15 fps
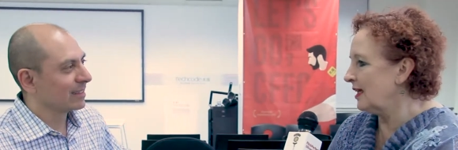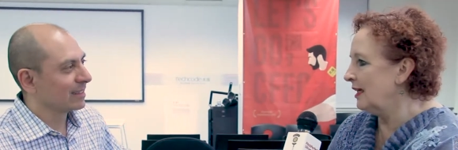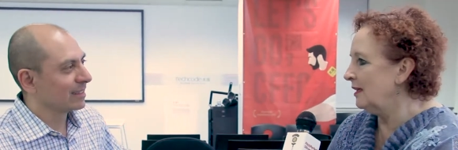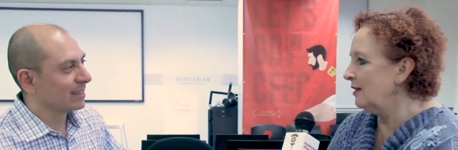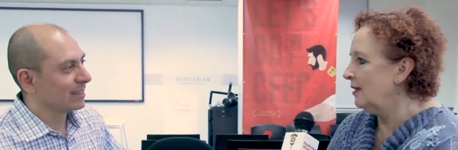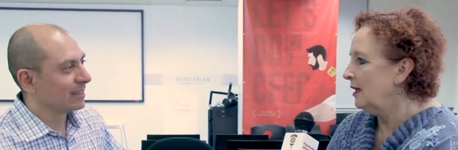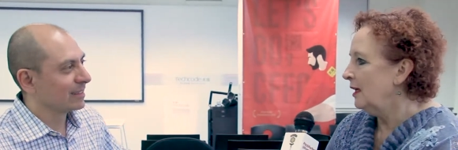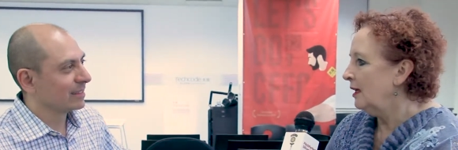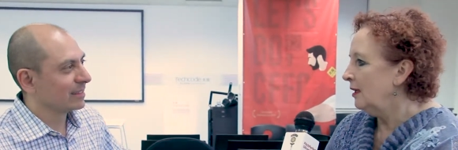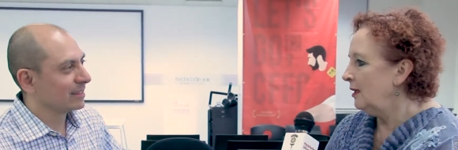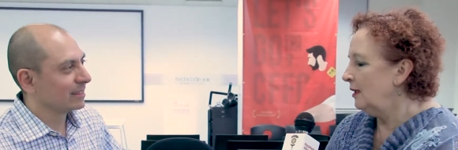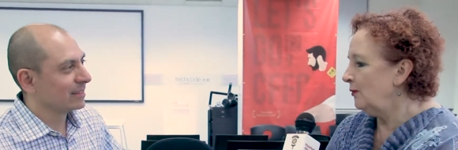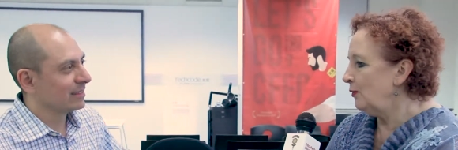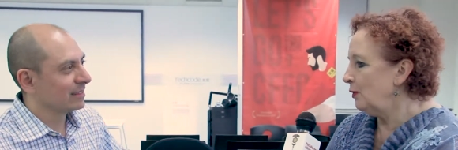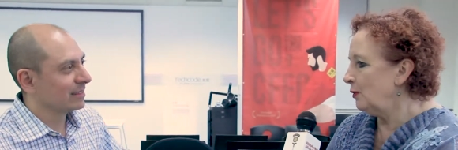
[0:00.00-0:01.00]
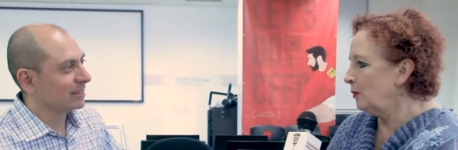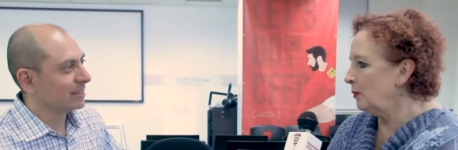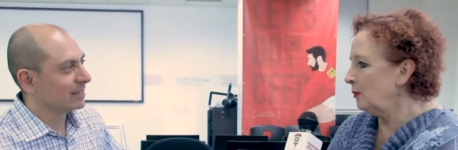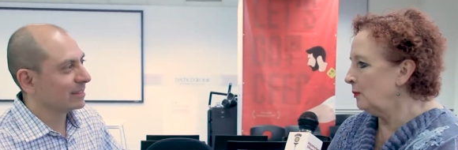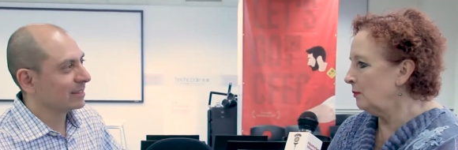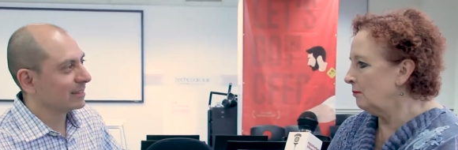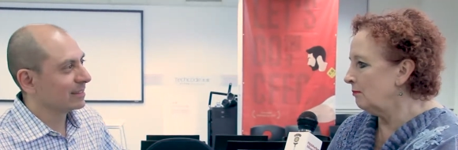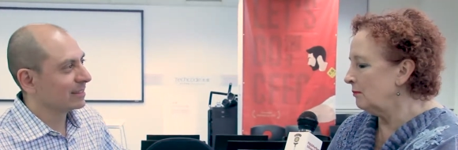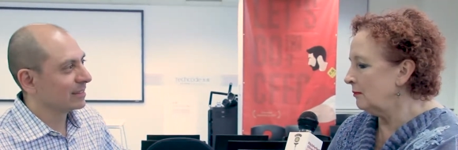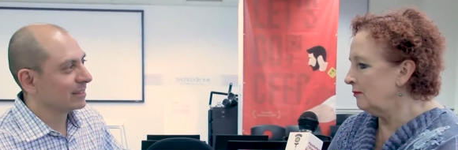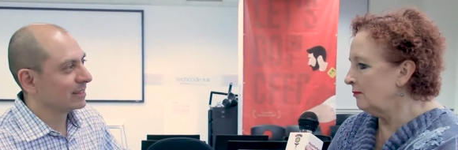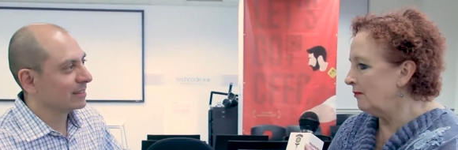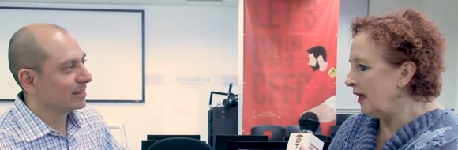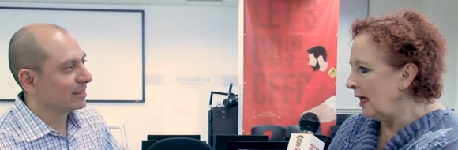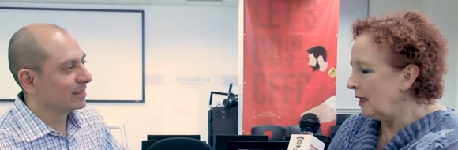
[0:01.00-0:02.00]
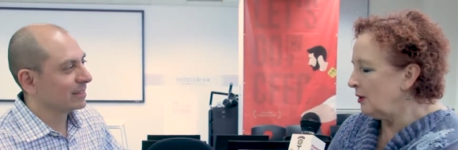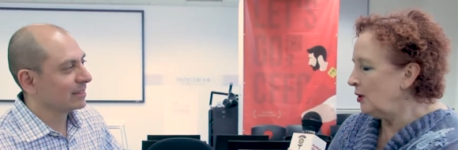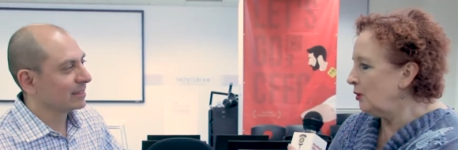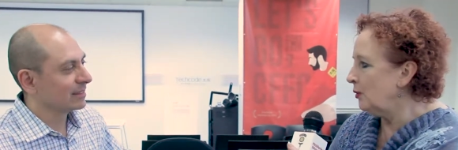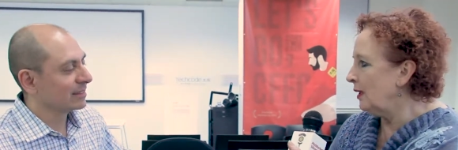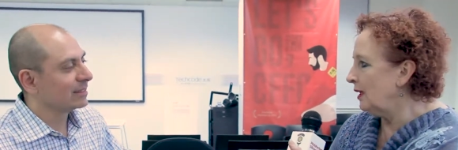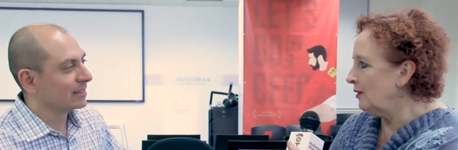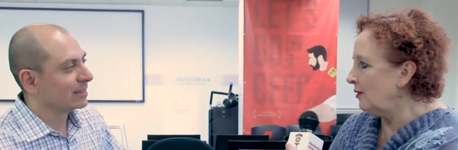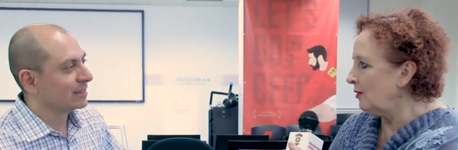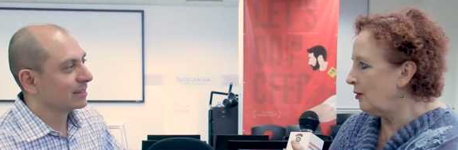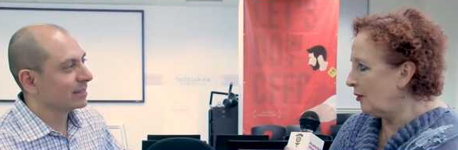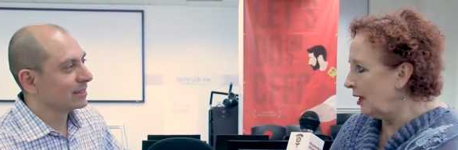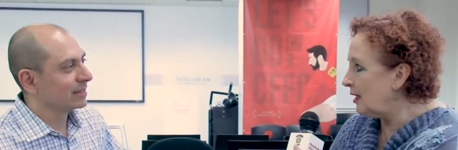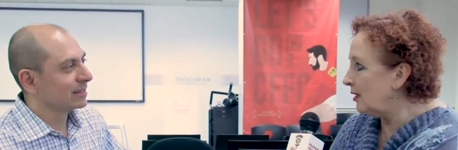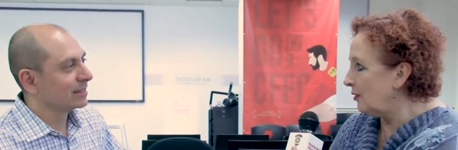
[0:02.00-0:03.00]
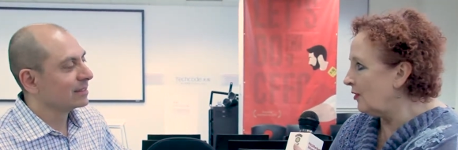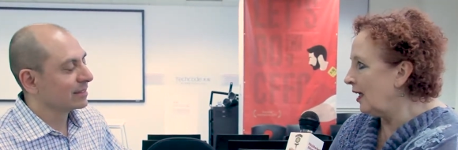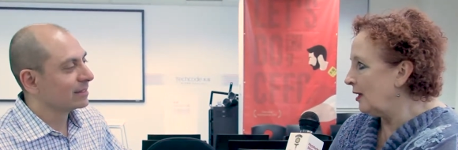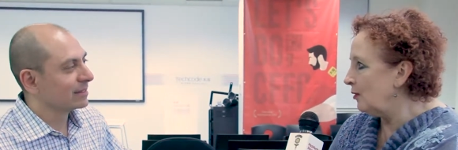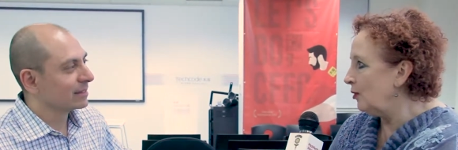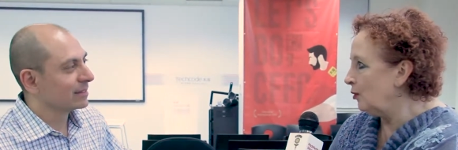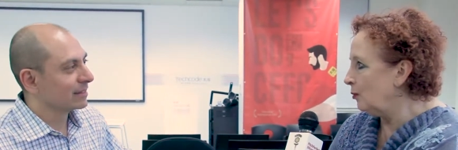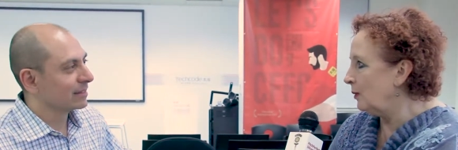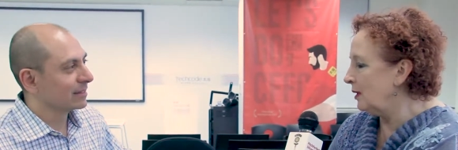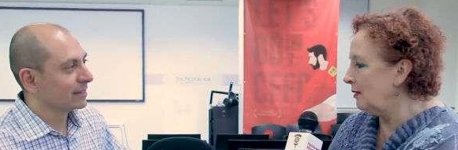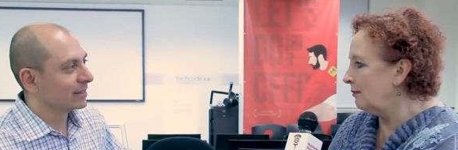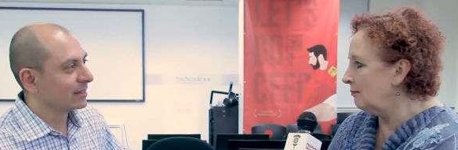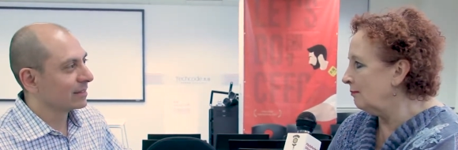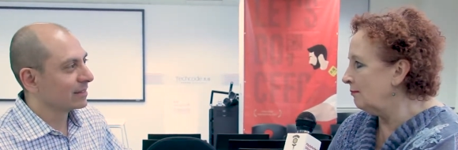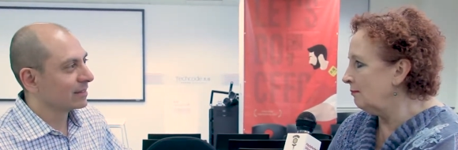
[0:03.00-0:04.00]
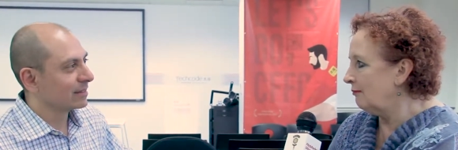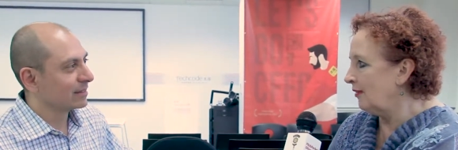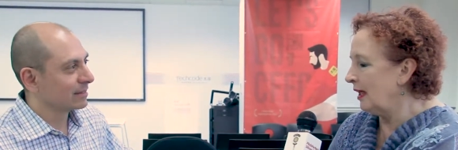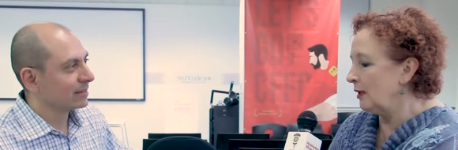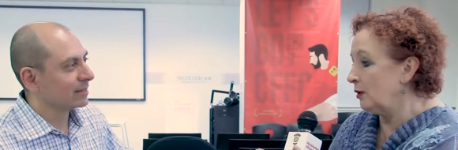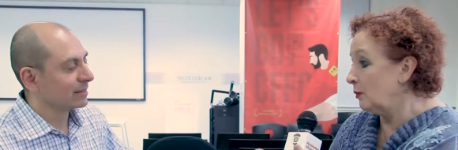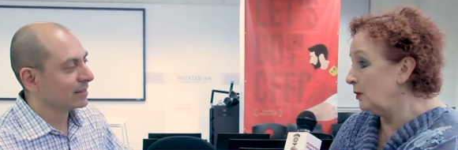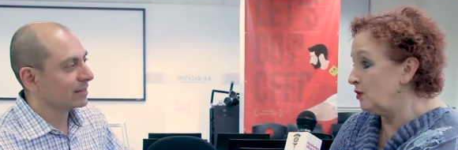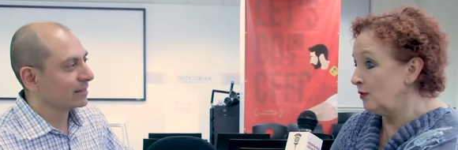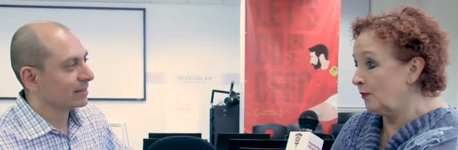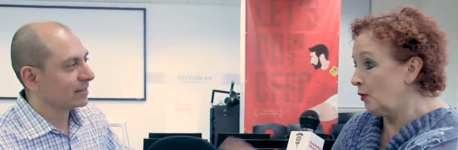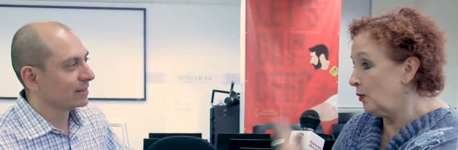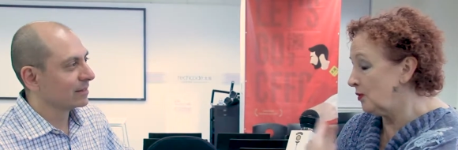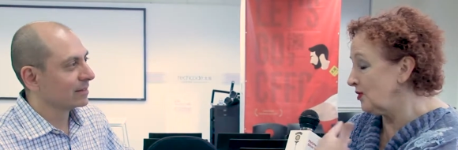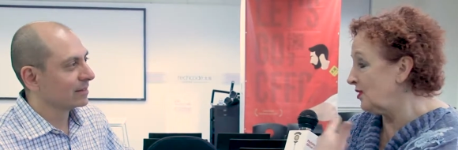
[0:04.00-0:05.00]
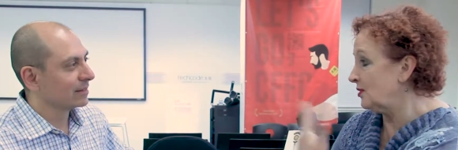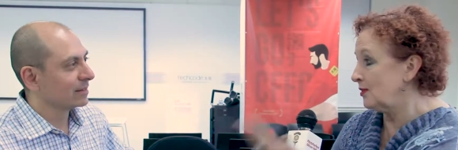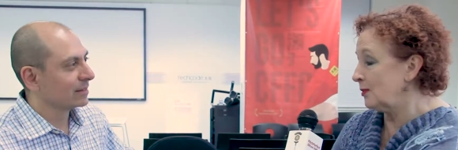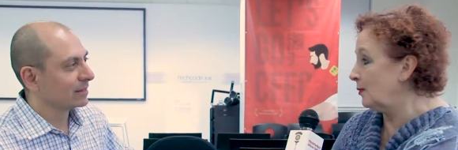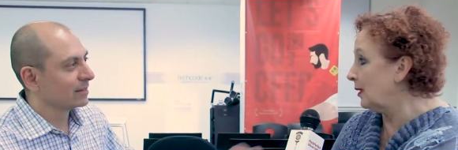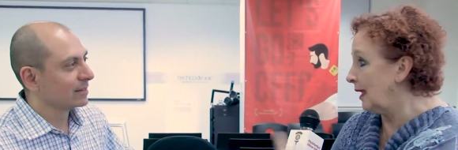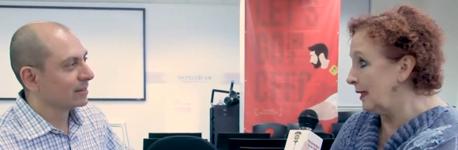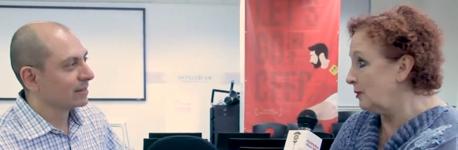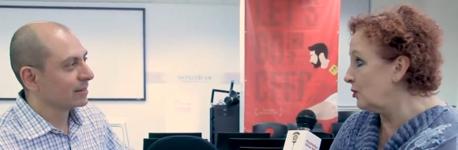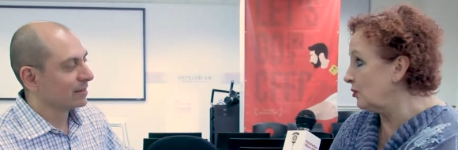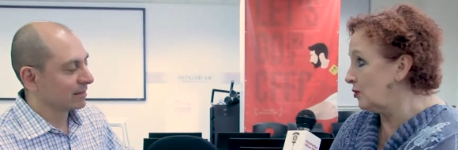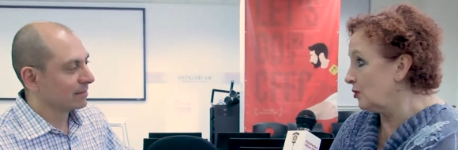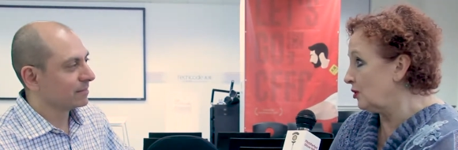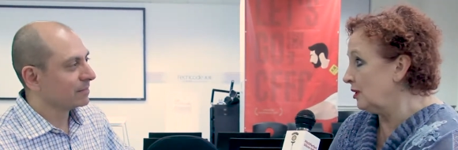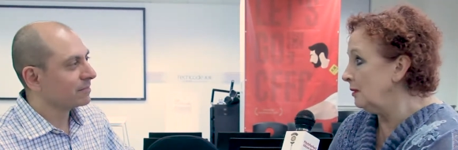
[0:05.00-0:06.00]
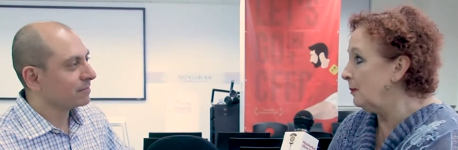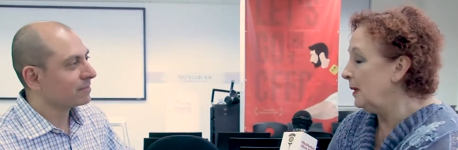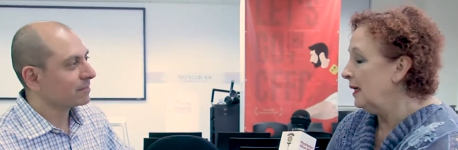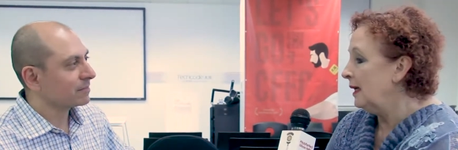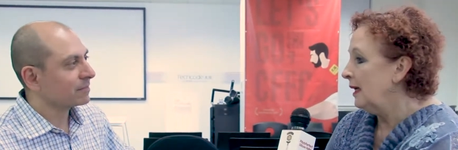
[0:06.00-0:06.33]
Speaker 1: And if you value and credit that human value, which of course is the relationship,